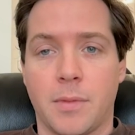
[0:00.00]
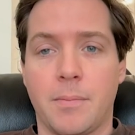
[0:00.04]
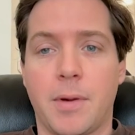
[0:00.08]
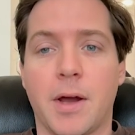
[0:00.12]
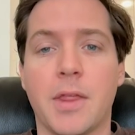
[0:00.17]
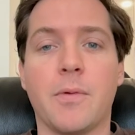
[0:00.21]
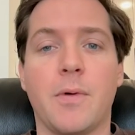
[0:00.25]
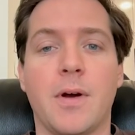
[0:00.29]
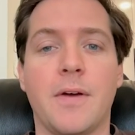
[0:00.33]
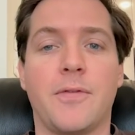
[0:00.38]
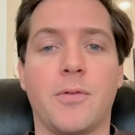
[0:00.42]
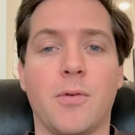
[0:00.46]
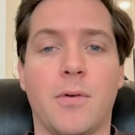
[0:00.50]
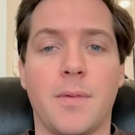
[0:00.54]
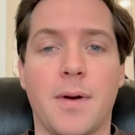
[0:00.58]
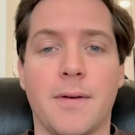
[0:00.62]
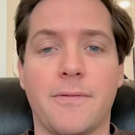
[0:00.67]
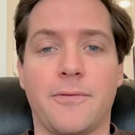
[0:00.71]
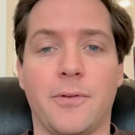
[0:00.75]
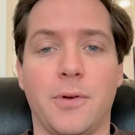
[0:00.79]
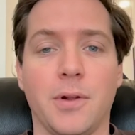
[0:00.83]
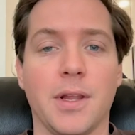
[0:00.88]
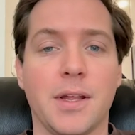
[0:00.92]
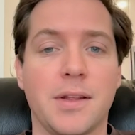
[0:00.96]
By the way, if you want my
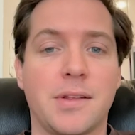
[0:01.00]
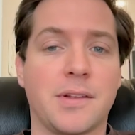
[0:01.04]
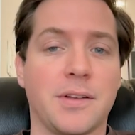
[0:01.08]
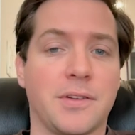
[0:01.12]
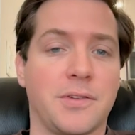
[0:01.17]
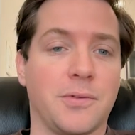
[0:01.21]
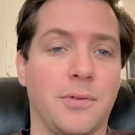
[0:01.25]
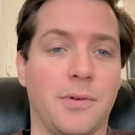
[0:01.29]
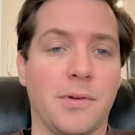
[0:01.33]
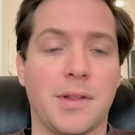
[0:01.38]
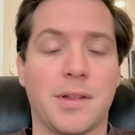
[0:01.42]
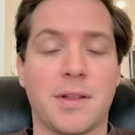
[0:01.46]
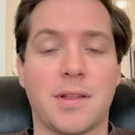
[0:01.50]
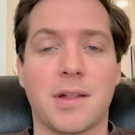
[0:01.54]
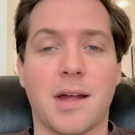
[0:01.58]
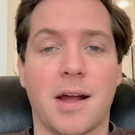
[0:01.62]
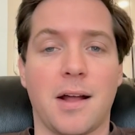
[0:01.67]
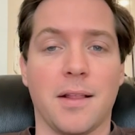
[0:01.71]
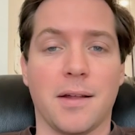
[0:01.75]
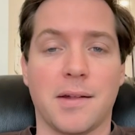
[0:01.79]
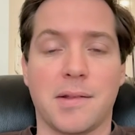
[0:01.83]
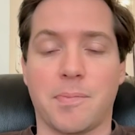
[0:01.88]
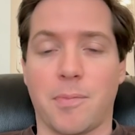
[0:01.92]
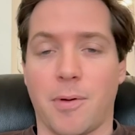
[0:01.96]
full list of tools, it's
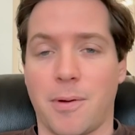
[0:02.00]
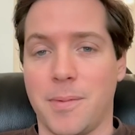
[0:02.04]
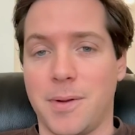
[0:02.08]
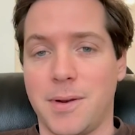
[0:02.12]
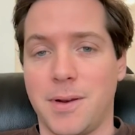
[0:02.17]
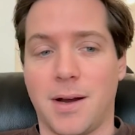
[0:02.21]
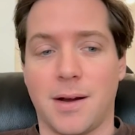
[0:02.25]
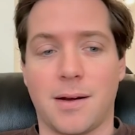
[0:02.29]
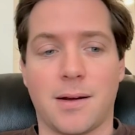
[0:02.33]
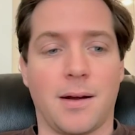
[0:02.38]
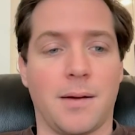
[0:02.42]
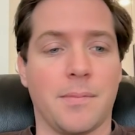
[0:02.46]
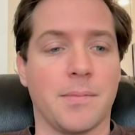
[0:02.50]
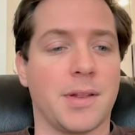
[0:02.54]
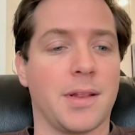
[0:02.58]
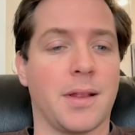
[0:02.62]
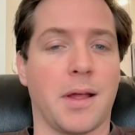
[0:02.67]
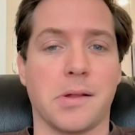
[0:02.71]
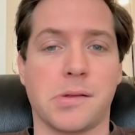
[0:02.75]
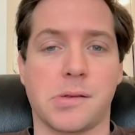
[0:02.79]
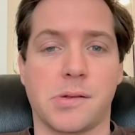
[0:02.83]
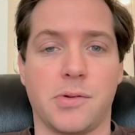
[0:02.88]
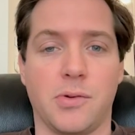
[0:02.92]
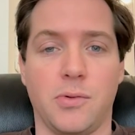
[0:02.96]
alexberman.com
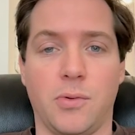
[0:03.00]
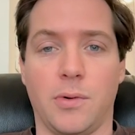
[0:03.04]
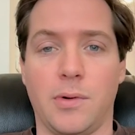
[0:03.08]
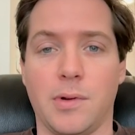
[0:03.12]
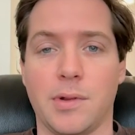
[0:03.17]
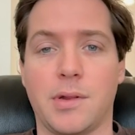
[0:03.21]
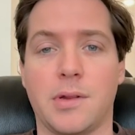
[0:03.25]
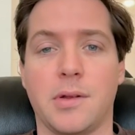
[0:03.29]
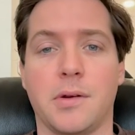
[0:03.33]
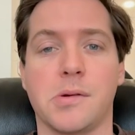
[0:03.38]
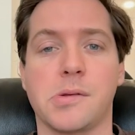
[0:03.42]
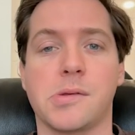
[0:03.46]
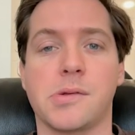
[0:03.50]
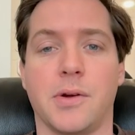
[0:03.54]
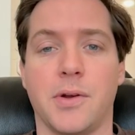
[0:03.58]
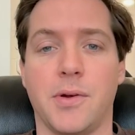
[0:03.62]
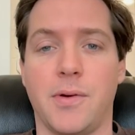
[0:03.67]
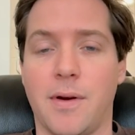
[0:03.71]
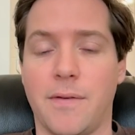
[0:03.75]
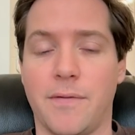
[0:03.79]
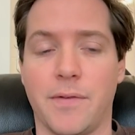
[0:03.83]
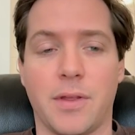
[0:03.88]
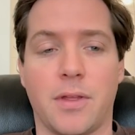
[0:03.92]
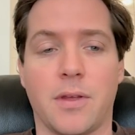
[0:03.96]
slash tools. It'll show
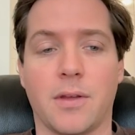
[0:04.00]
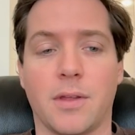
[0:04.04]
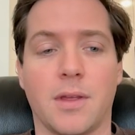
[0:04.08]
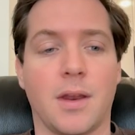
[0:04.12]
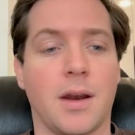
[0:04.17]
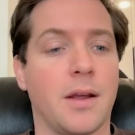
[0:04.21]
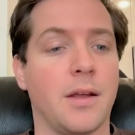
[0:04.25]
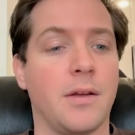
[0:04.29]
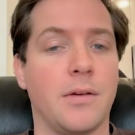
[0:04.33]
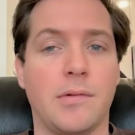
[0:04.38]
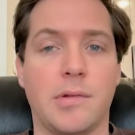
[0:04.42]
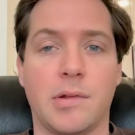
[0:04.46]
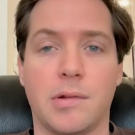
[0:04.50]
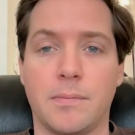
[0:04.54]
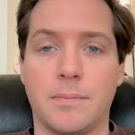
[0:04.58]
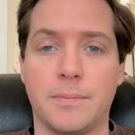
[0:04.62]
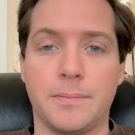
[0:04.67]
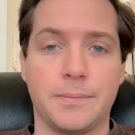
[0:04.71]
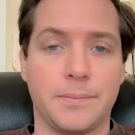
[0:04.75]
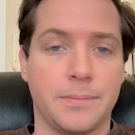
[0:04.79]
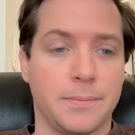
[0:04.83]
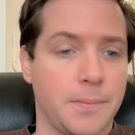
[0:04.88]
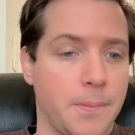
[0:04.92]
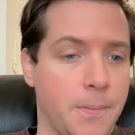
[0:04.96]
you everything that I use.
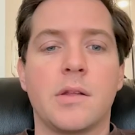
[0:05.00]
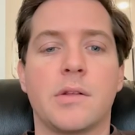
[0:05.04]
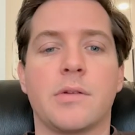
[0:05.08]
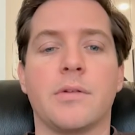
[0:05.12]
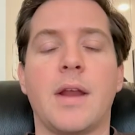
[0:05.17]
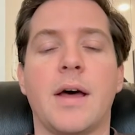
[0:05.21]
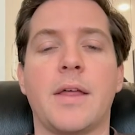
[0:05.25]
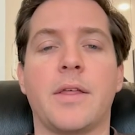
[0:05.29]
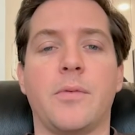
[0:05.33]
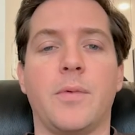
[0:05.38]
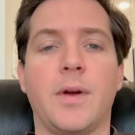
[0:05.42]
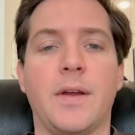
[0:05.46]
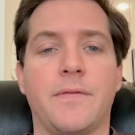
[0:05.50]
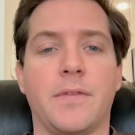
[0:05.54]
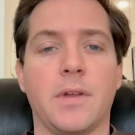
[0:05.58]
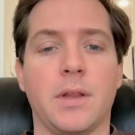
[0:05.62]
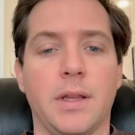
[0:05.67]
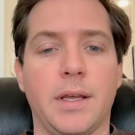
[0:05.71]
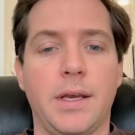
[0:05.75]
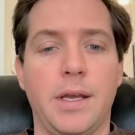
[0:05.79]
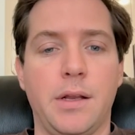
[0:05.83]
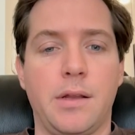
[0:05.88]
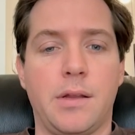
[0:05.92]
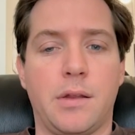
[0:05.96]
So now that we have the
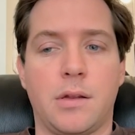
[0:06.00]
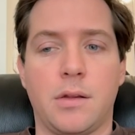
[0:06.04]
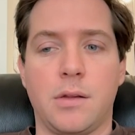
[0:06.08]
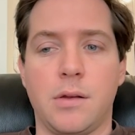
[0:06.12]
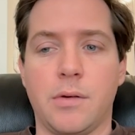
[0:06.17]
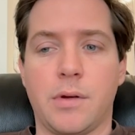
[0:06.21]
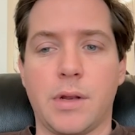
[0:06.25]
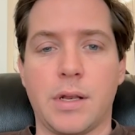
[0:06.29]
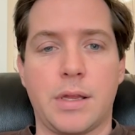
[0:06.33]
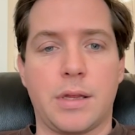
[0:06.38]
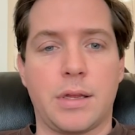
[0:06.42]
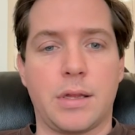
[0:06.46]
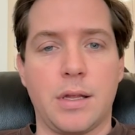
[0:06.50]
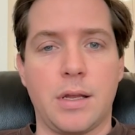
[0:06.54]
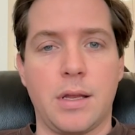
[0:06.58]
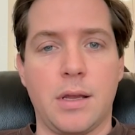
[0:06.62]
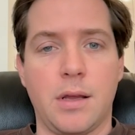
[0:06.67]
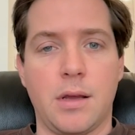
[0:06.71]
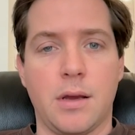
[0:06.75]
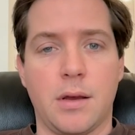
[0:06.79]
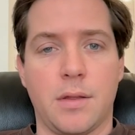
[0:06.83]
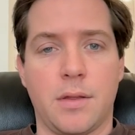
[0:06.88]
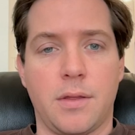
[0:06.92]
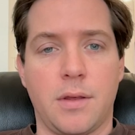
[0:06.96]
leads, you can
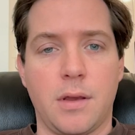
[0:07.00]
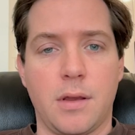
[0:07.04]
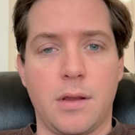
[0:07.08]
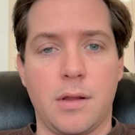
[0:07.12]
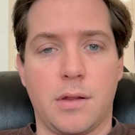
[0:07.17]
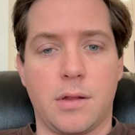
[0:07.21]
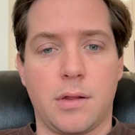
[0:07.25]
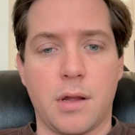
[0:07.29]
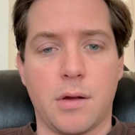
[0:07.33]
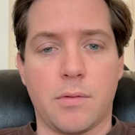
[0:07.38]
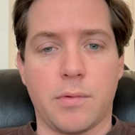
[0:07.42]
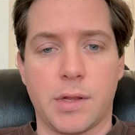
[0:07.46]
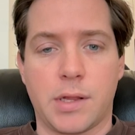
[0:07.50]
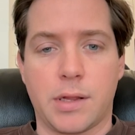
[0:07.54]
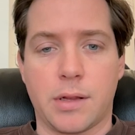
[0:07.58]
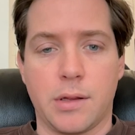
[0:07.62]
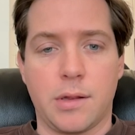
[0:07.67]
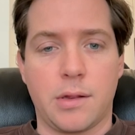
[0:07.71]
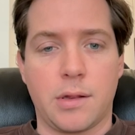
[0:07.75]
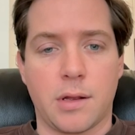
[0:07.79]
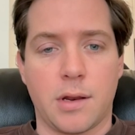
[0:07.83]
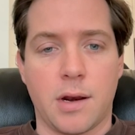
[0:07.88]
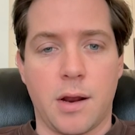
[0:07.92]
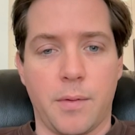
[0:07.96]
see the
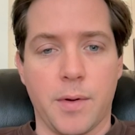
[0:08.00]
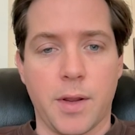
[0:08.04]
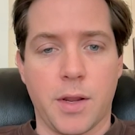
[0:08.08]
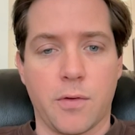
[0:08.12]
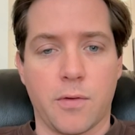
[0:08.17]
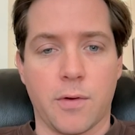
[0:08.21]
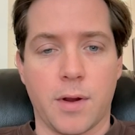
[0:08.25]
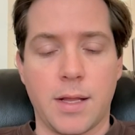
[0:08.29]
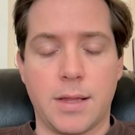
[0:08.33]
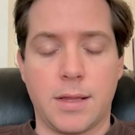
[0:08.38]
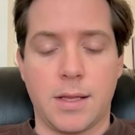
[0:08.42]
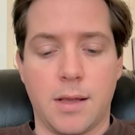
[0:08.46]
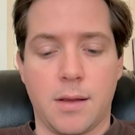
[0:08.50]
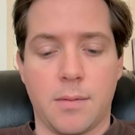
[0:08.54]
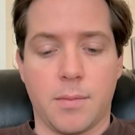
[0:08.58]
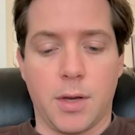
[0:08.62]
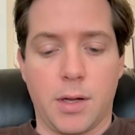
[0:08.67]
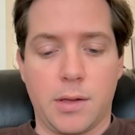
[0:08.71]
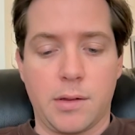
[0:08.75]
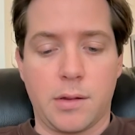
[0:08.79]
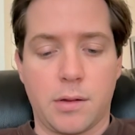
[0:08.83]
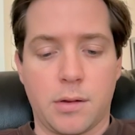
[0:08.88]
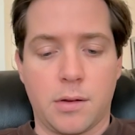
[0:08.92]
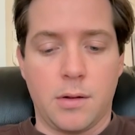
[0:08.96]
sequences and how we create the
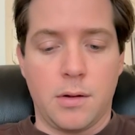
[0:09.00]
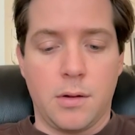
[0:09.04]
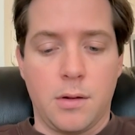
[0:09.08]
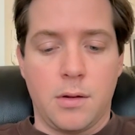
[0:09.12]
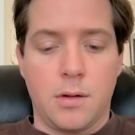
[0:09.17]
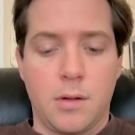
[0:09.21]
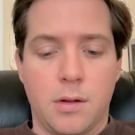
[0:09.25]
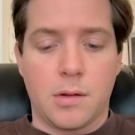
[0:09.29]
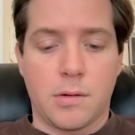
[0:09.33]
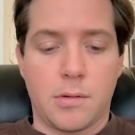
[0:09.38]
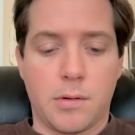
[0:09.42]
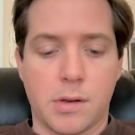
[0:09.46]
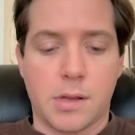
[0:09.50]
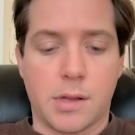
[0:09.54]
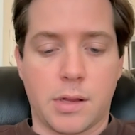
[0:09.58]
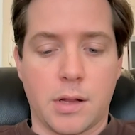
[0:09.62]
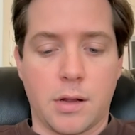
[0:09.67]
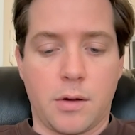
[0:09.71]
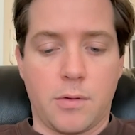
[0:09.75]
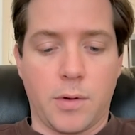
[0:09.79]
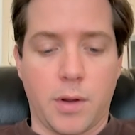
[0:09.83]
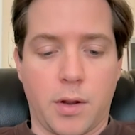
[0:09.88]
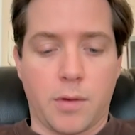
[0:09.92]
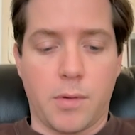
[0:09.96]
emails. So I'll just
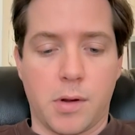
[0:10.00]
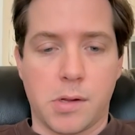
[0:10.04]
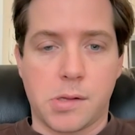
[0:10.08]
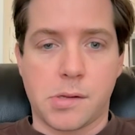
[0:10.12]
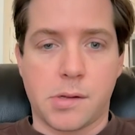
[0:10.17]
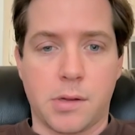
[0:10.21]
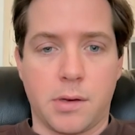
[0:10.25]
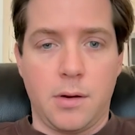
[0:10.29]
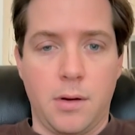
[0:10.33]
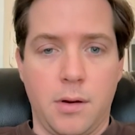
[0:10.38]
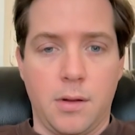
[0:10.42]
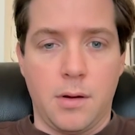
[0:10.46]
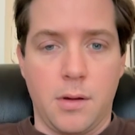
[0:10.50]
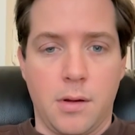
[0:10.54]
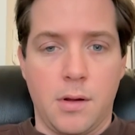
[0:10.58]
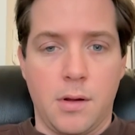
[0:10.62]
say quick question.